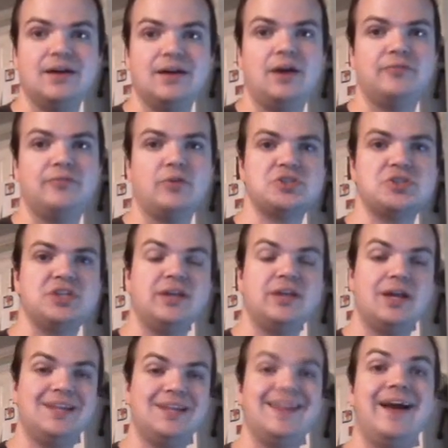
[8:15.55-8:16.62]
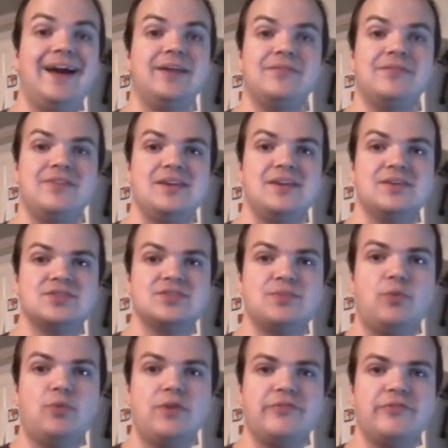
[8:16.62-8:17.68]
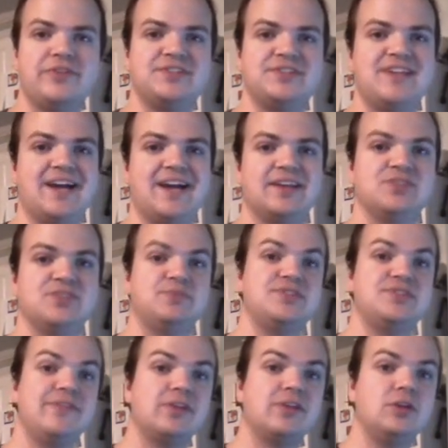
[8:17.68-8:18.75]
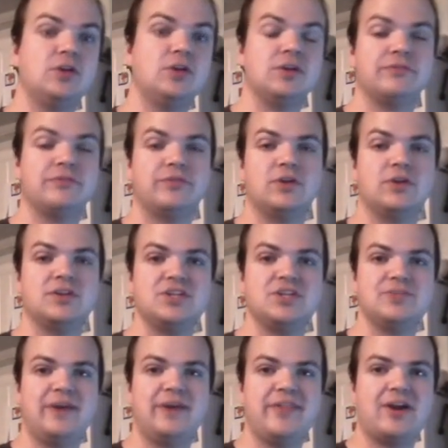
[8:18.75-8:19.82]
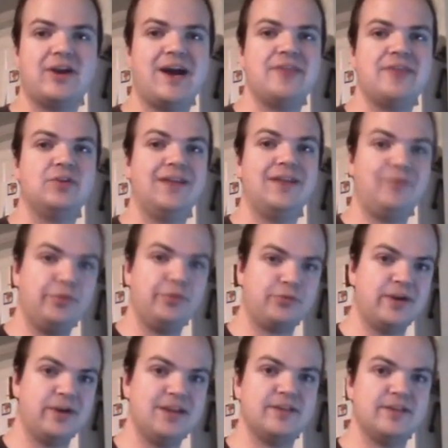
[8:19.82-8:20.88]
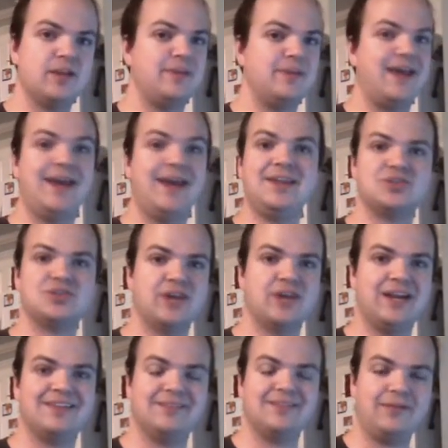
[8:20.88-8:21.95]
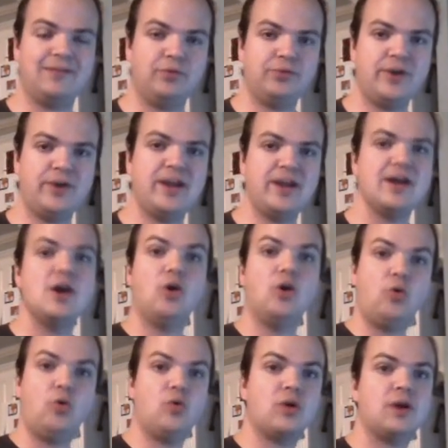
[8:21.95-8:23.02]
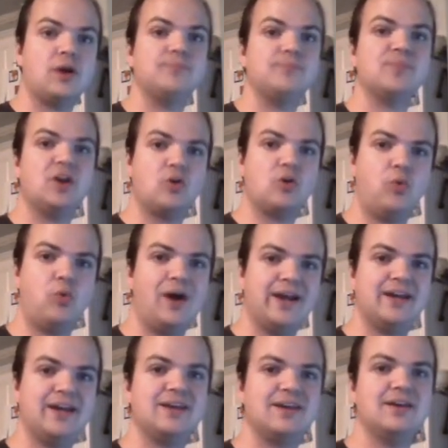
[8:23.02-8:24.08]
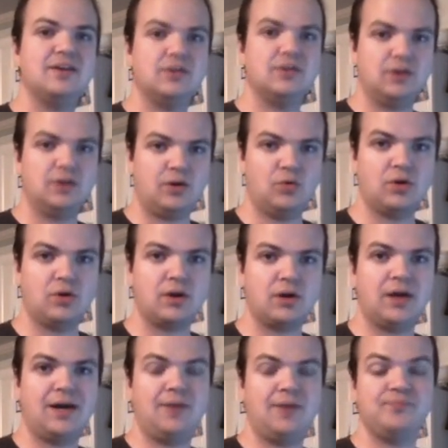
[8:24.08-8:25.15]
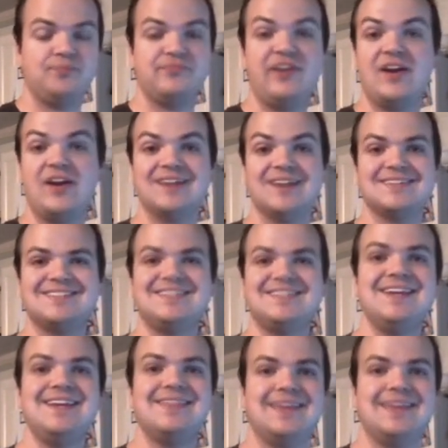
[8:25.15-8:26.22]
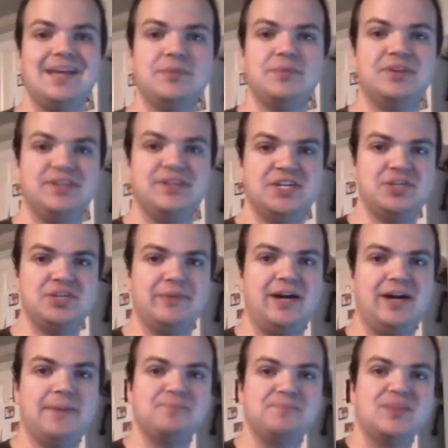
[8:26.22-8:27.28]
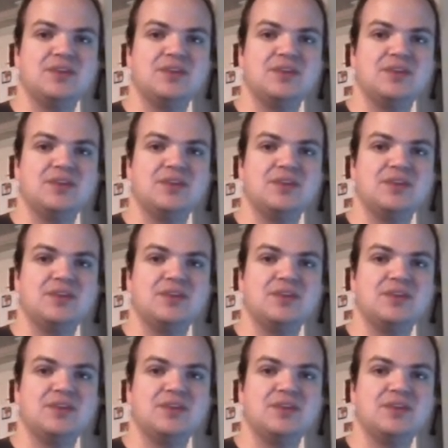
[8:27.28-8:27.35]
Unfortunately, a lot of the support for this deck is specifically looking for Digimon that are either level 3, they can be any trait as level 3, or aquatic or various sea-themed Digimon.